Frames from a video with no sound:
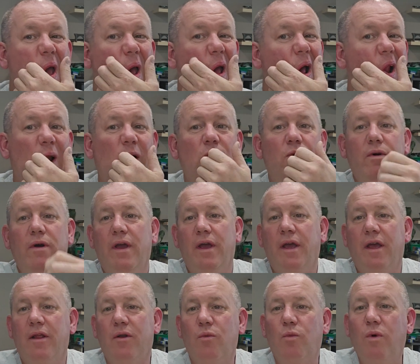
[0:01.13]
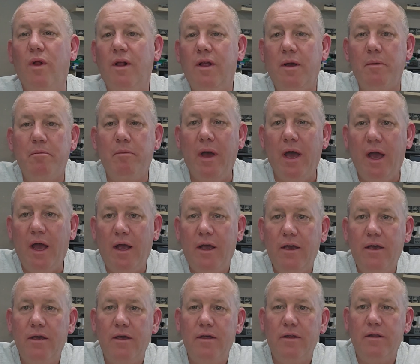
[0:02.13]
Hello and welcome
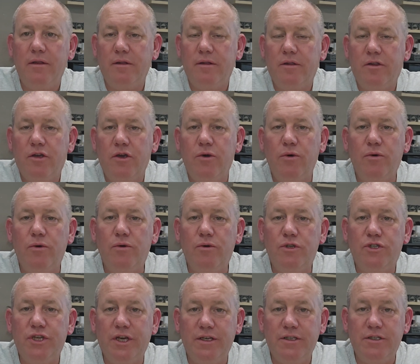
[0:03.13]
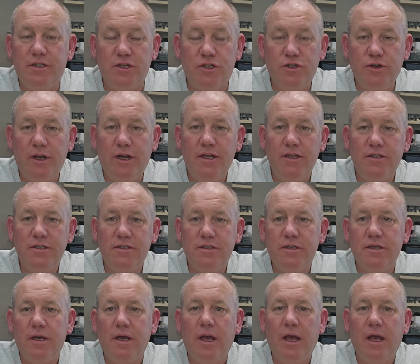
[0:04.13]
back to Chesty Trains.